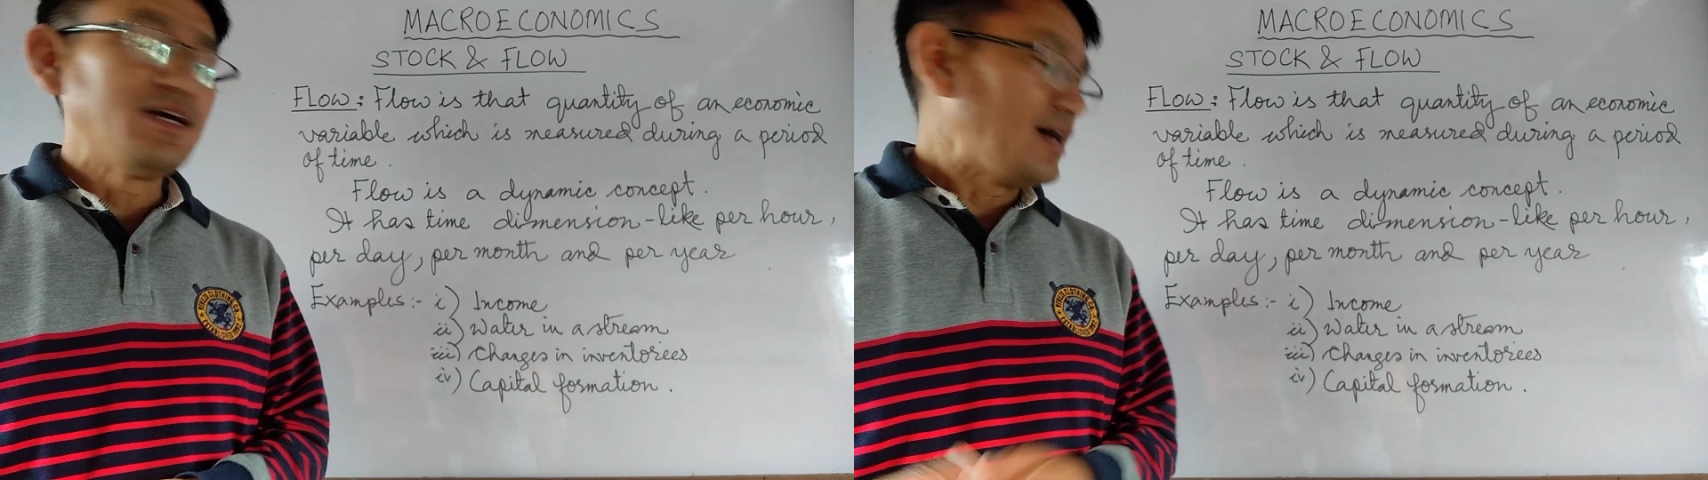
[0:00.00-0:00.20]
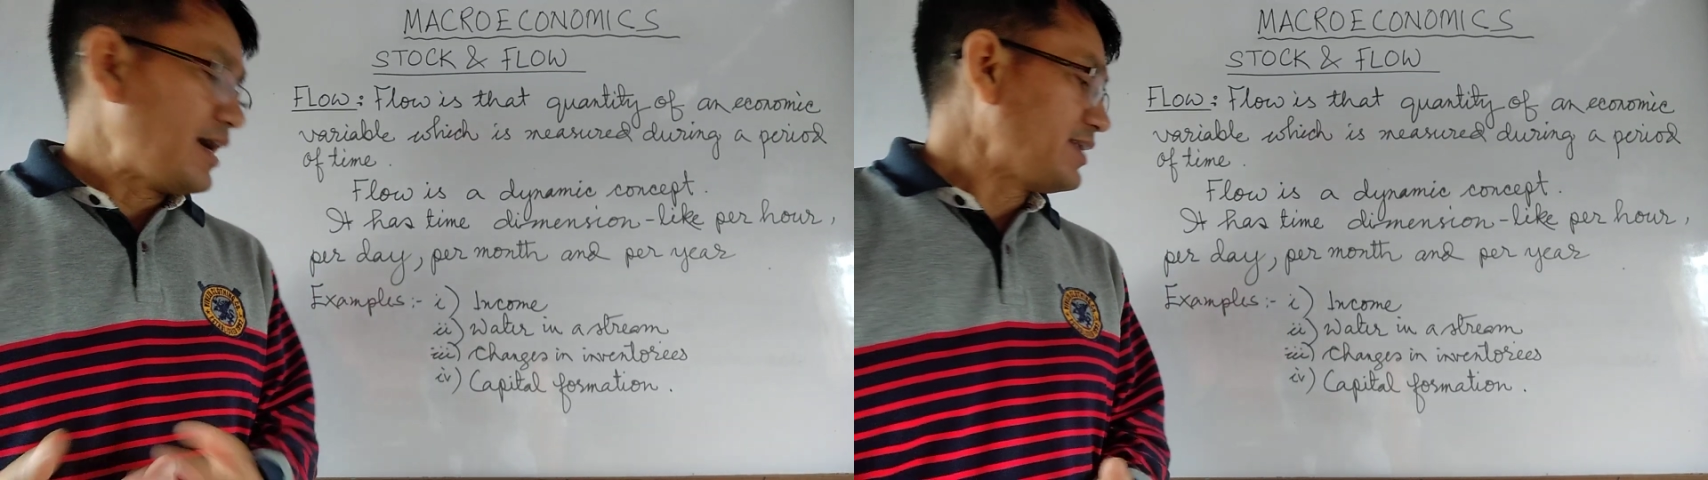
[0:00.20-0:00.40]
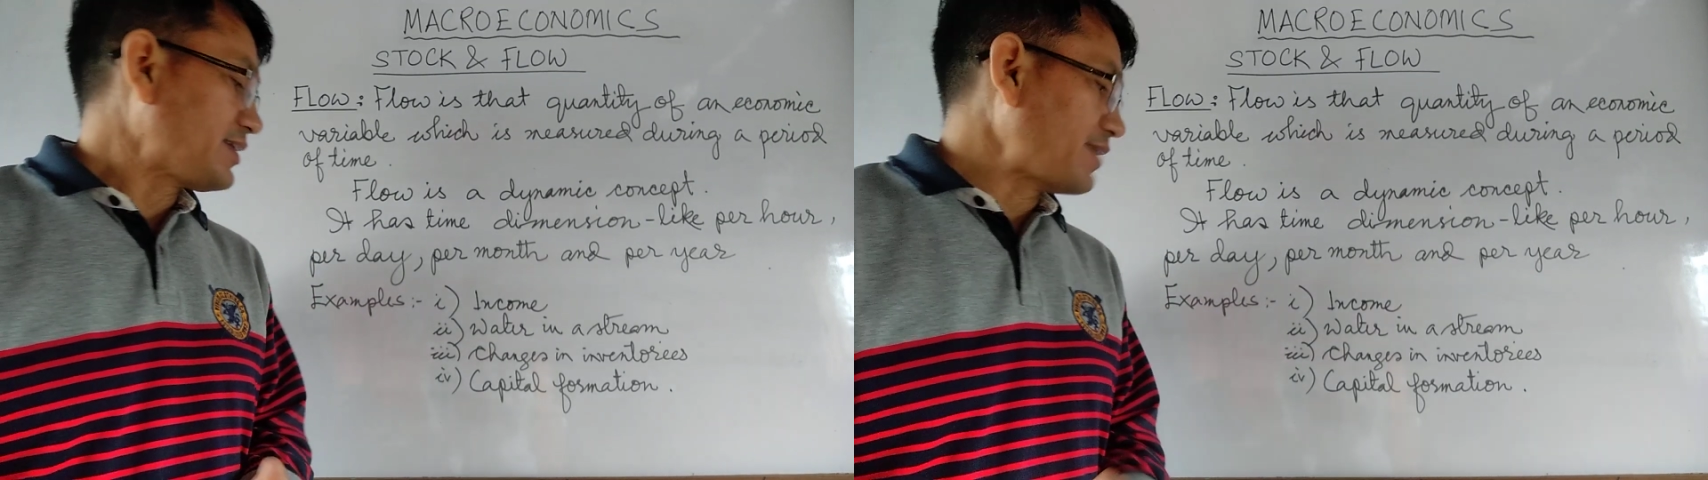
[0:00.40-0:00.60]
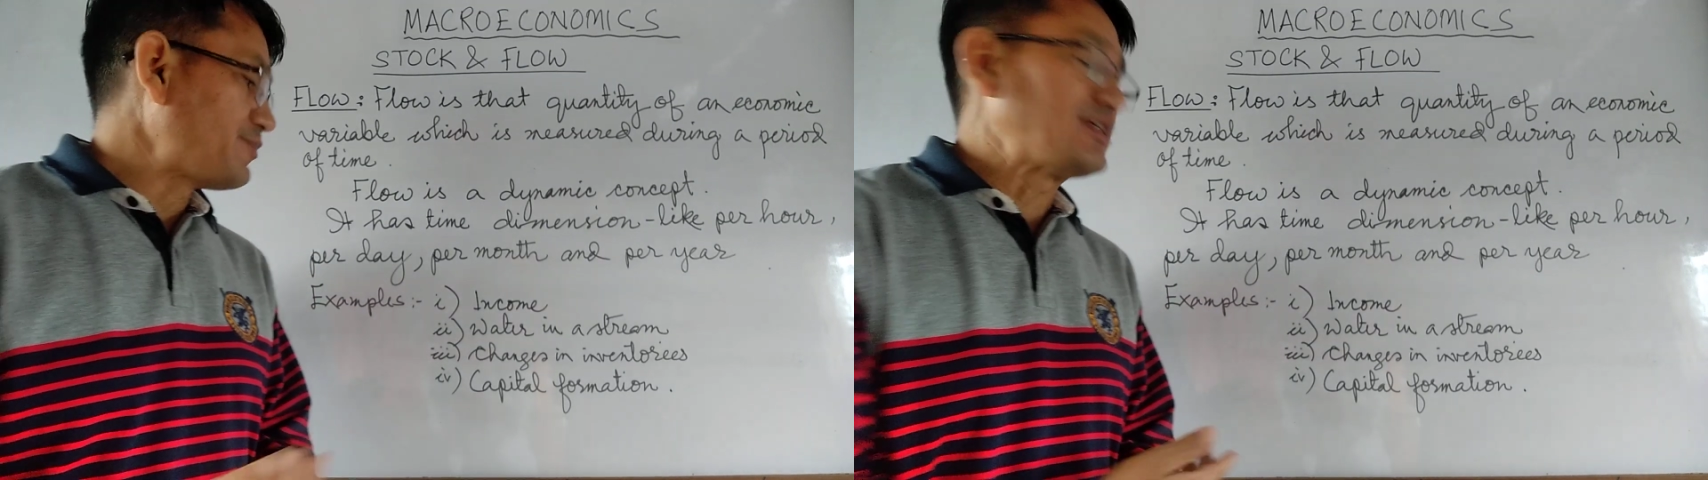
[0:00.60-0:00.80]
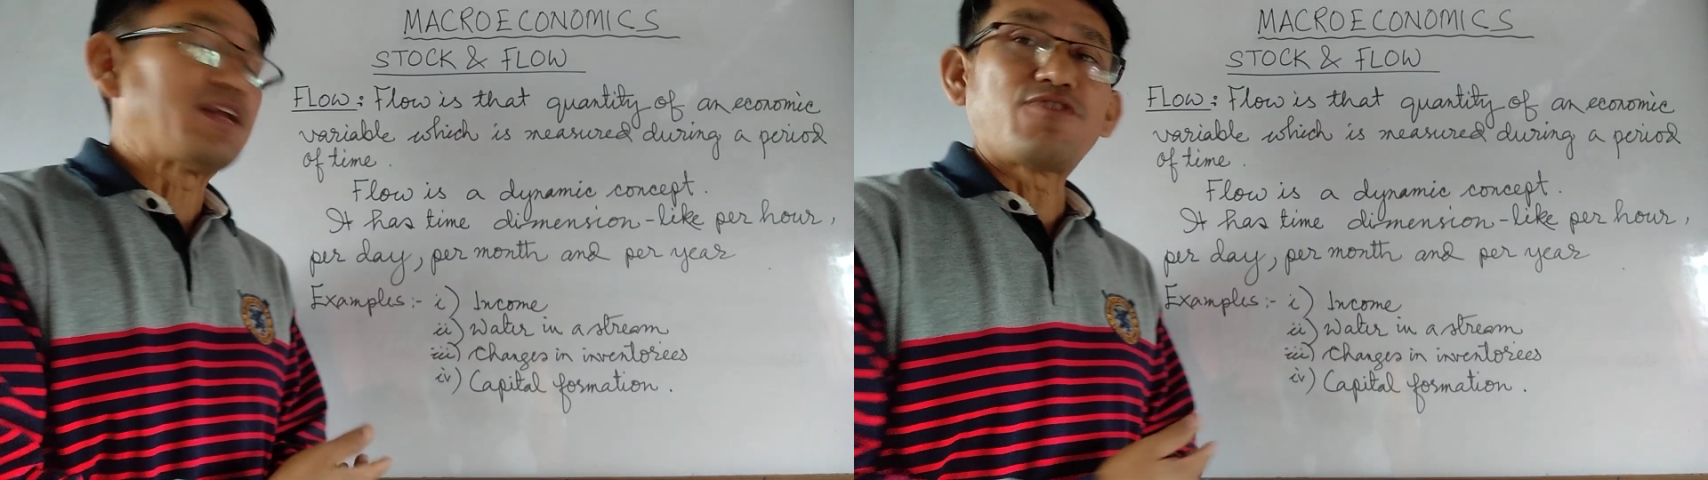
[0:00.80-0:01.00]
And
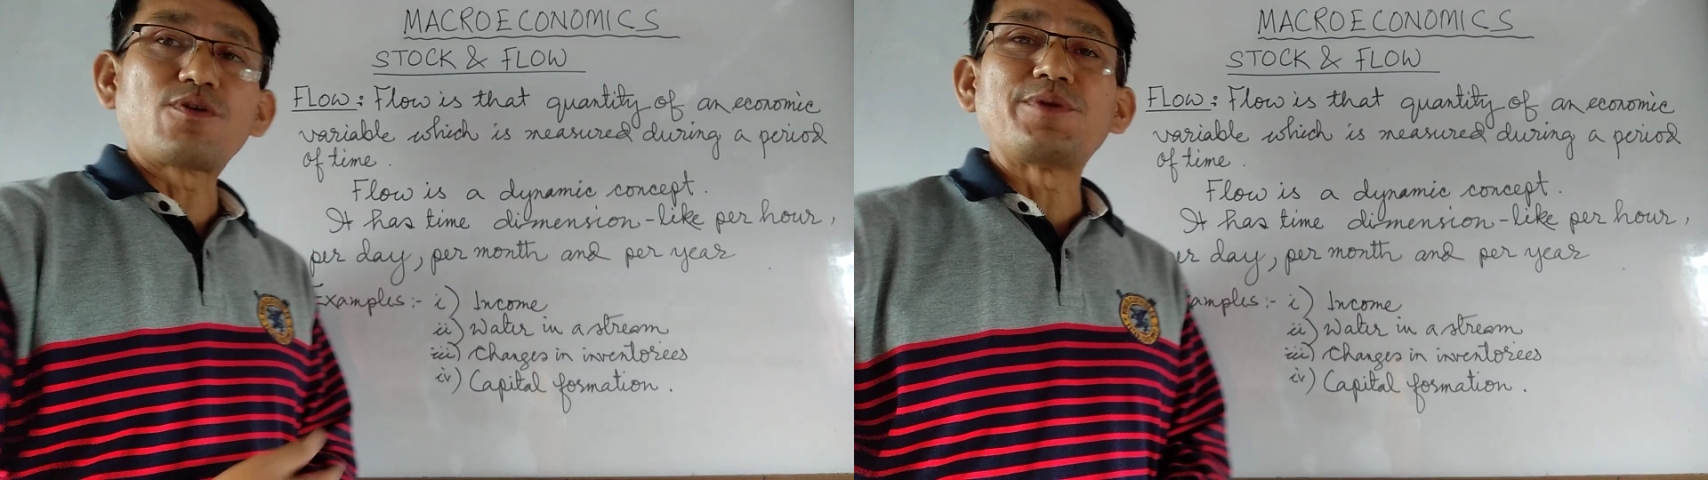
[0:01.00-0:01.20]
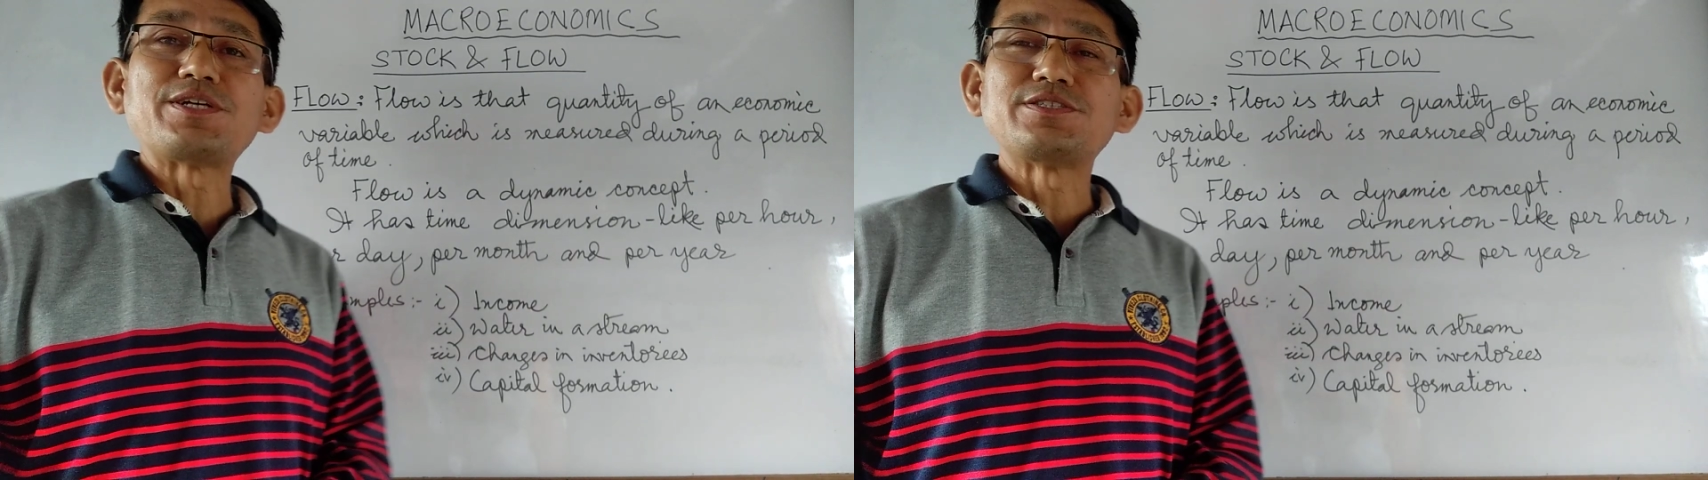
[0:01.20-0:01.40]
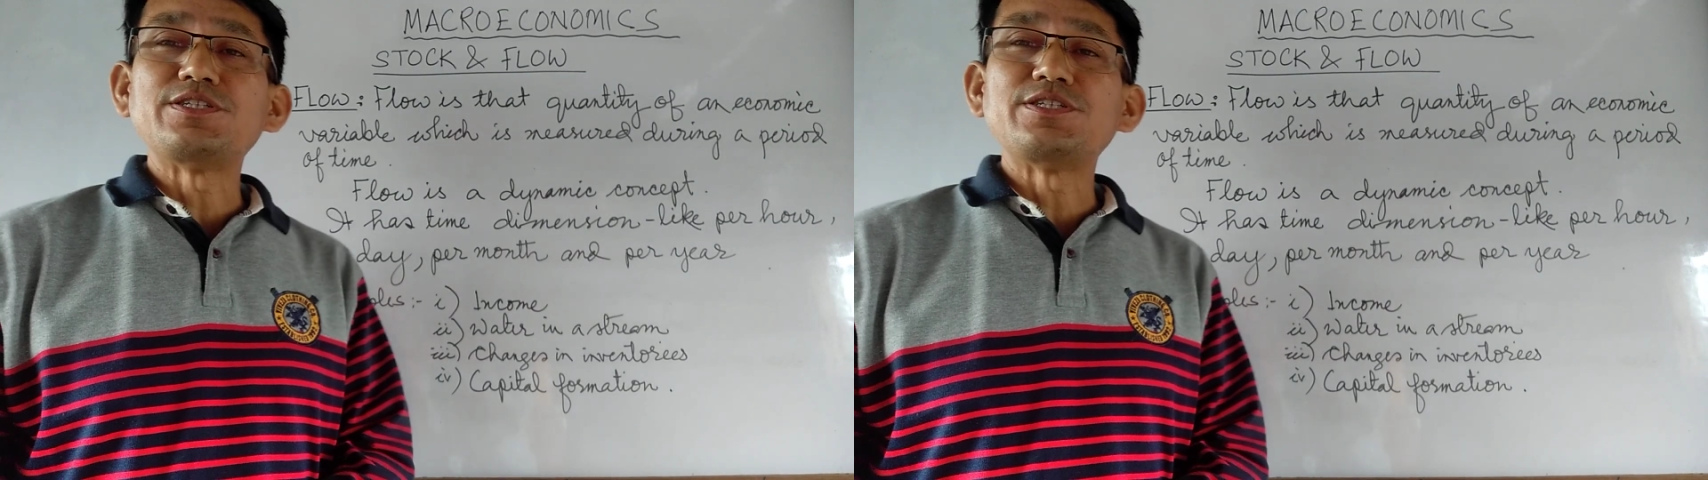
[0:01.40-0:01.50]
capital formation,